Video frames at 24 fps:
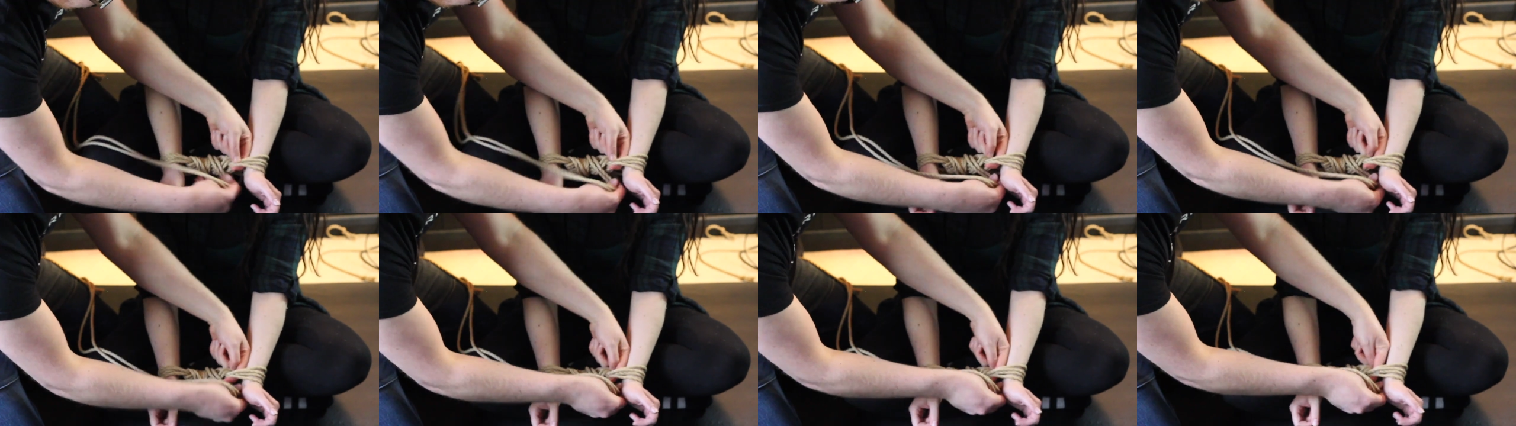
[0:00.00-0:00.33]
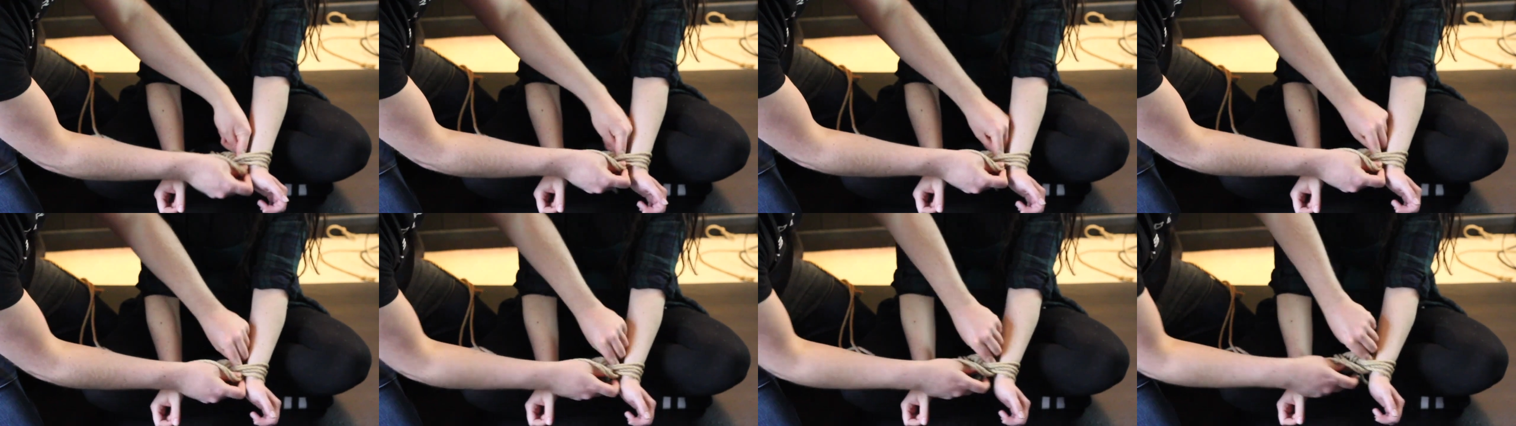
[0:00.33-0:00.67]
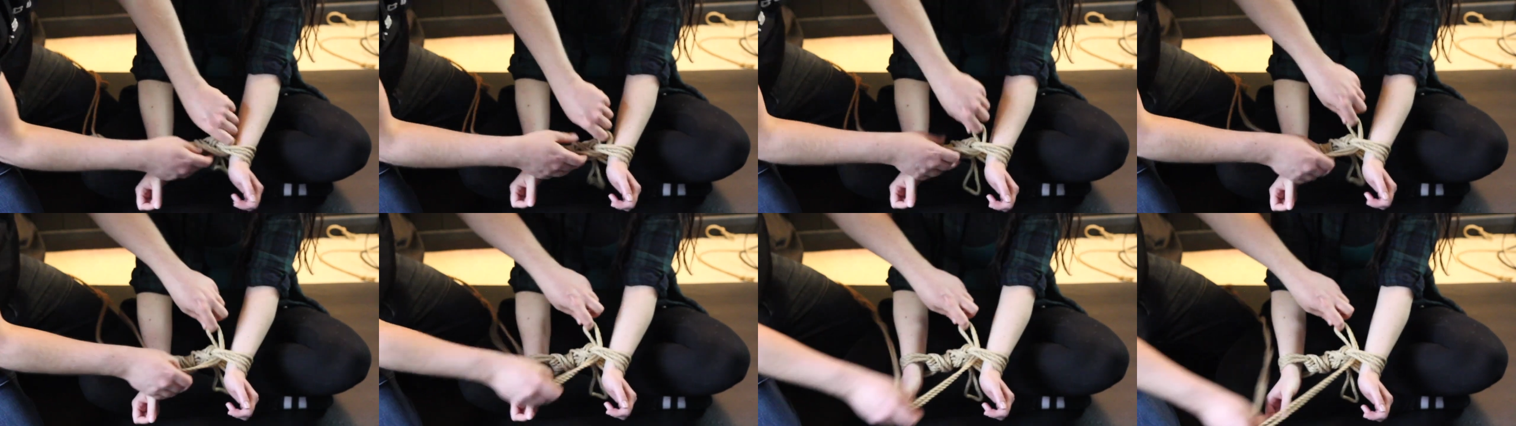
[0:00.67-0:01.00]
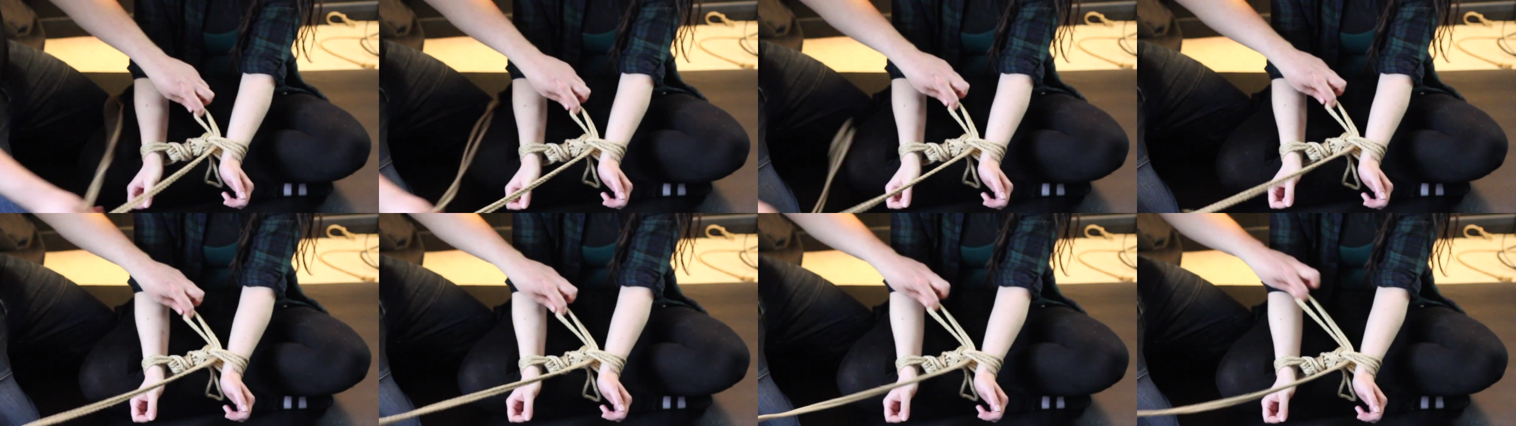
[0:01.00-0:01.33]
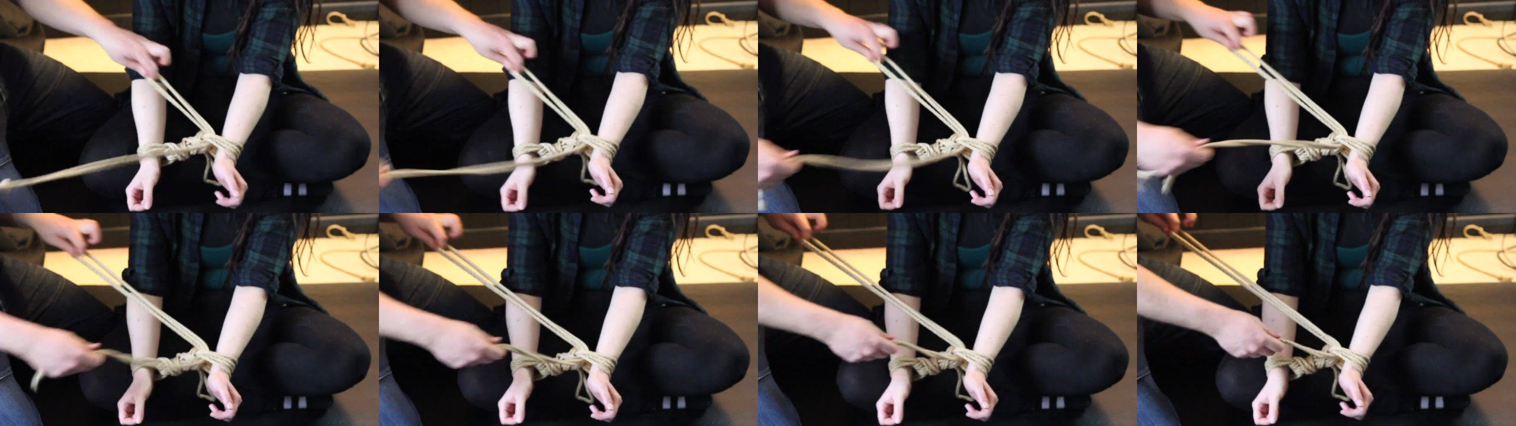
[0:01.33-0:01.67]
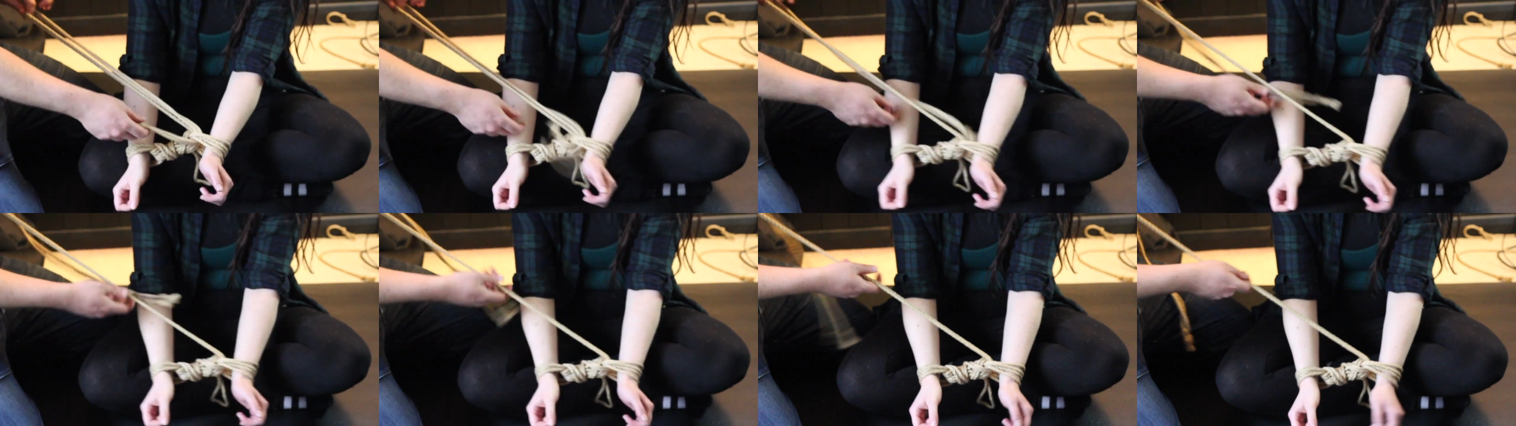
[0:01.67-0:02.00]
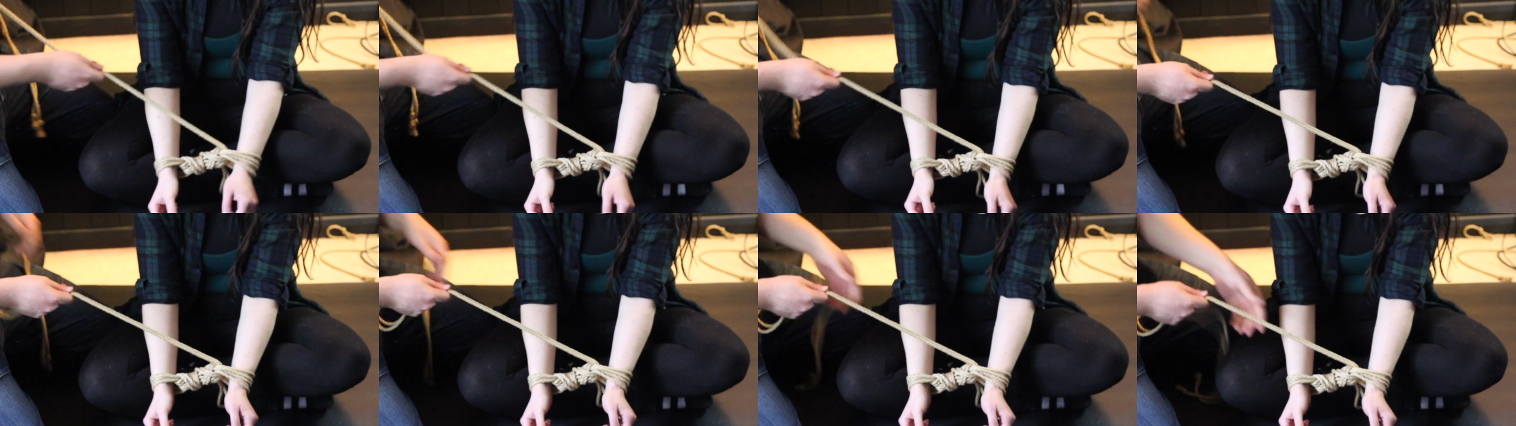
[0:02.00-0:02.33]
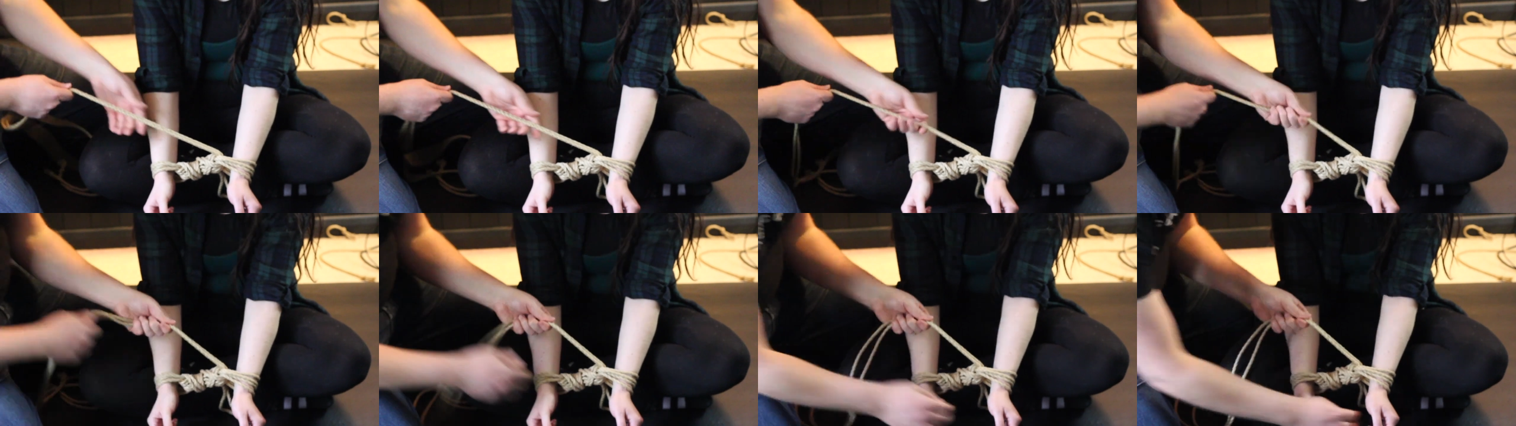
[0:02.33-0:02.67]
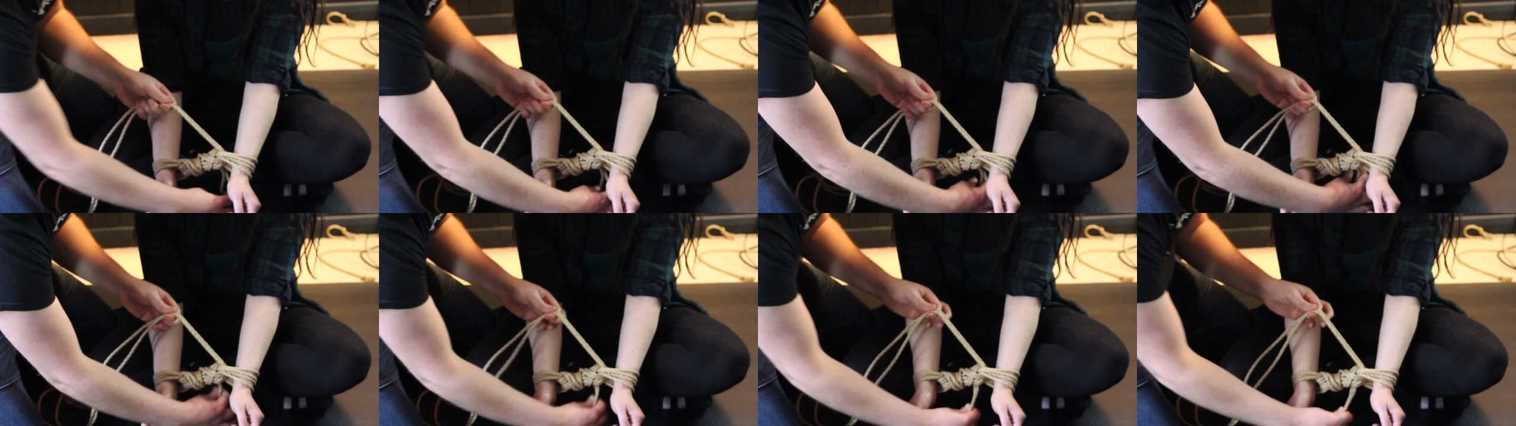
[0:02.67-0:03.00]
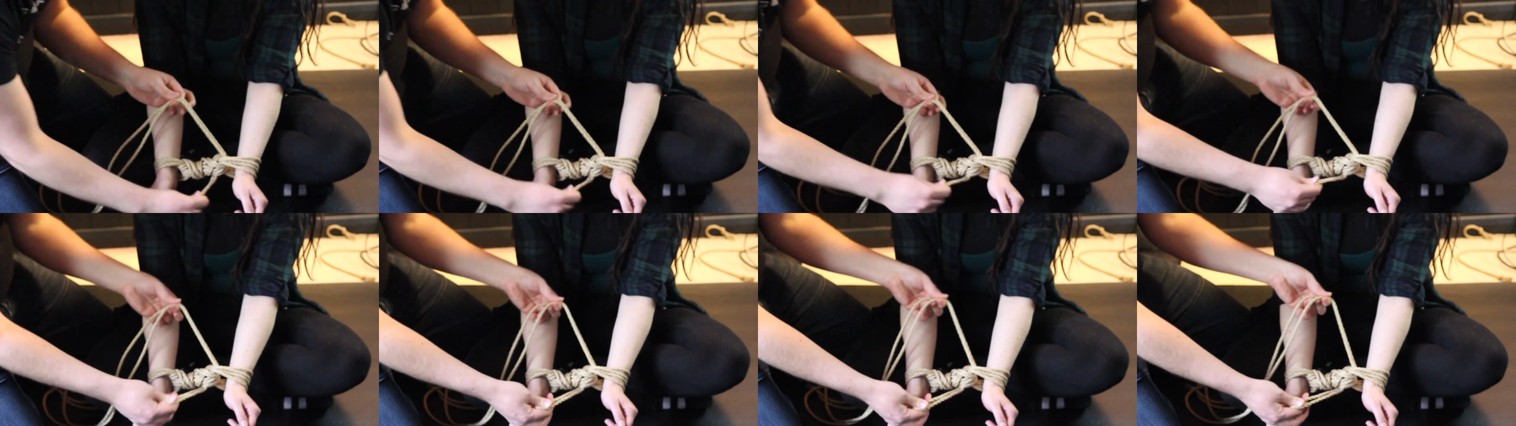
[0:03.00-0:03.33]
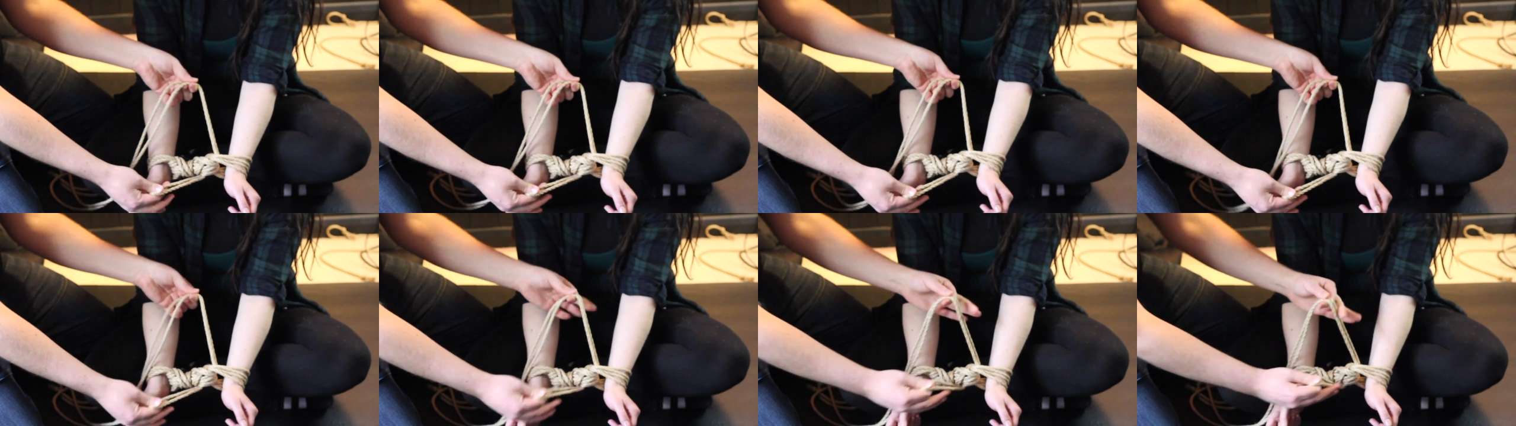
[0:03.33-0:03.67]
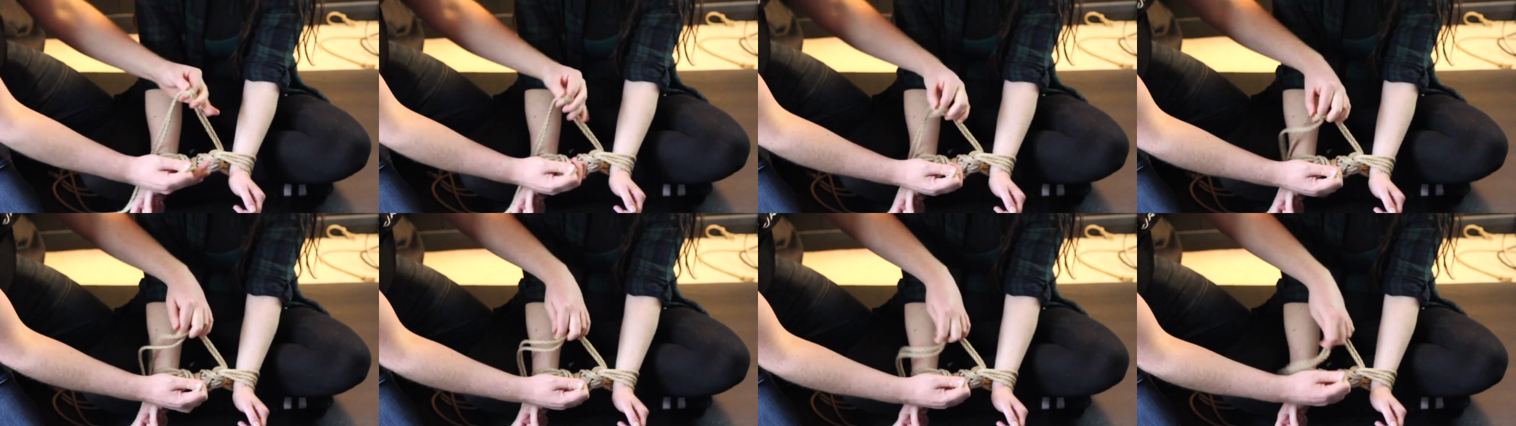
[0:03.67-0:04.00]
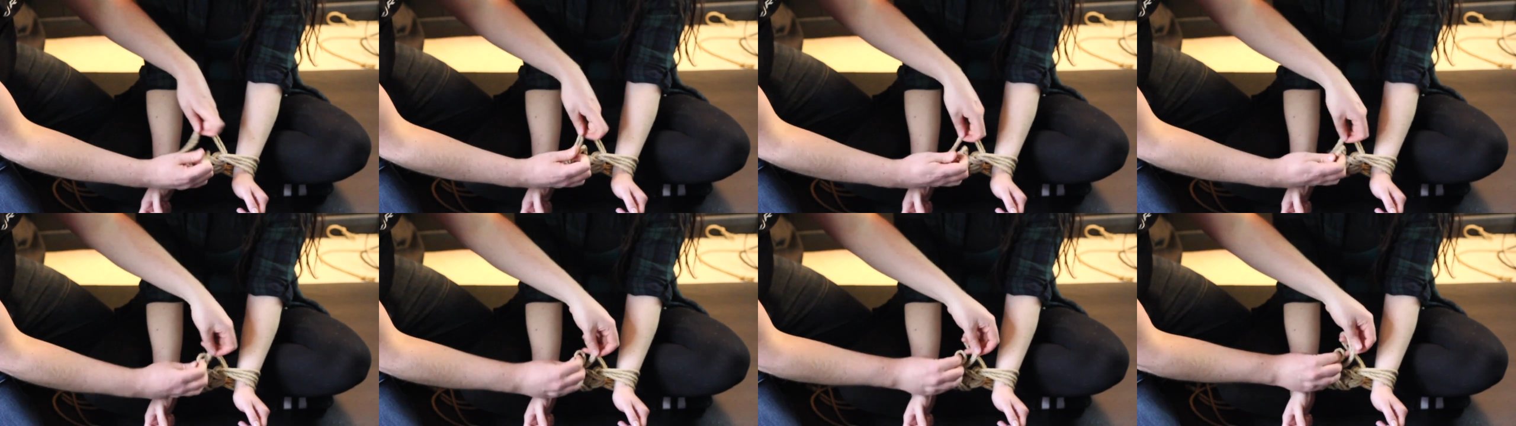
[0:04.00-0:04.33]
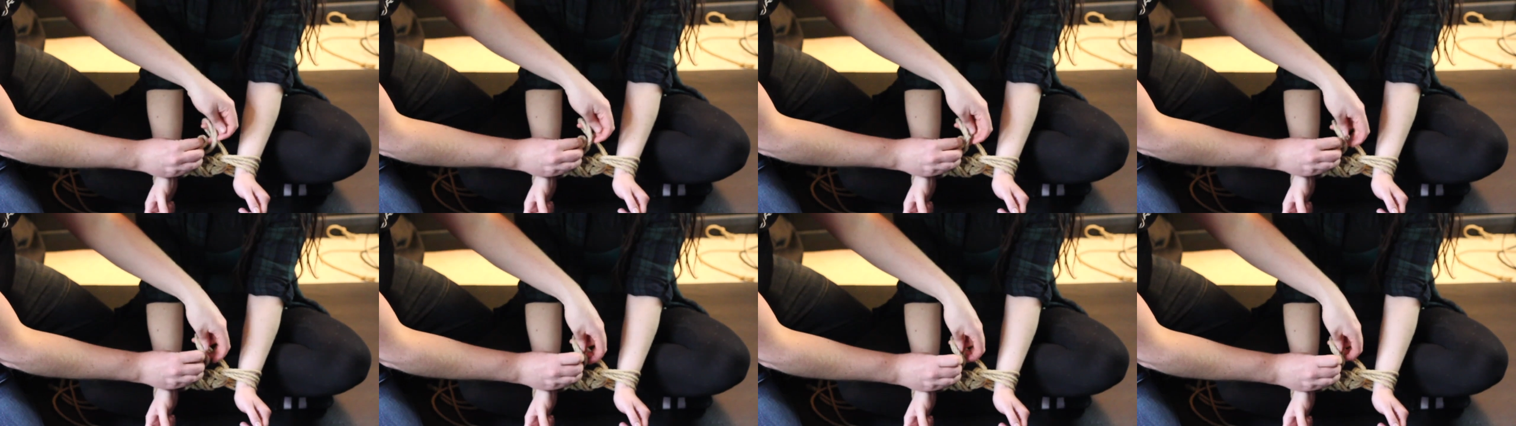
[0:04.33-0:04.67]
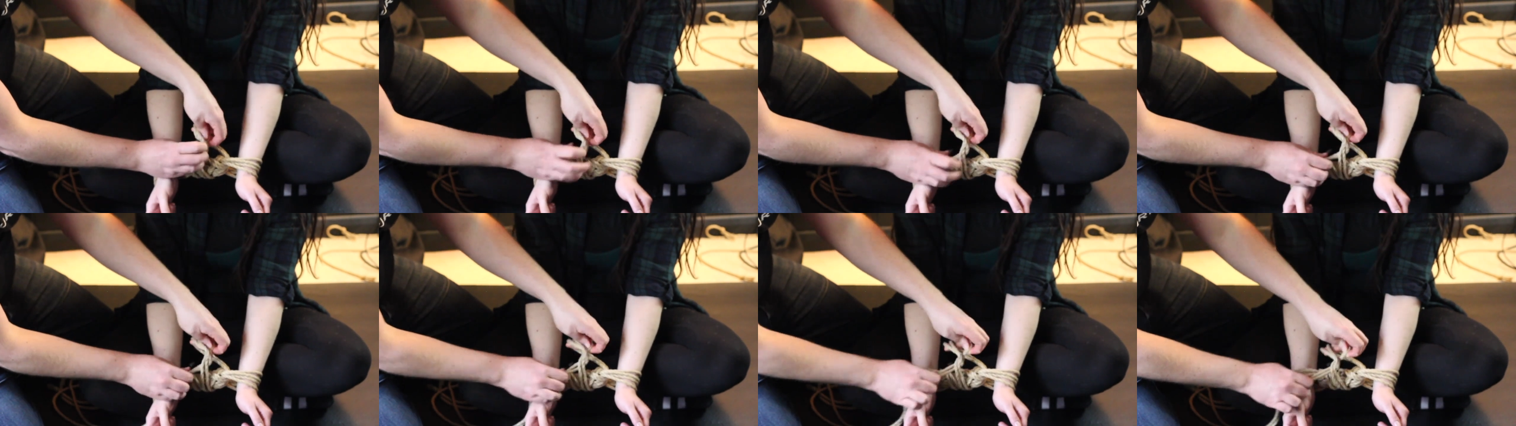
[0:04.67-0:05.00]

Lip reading: (no speaker visible)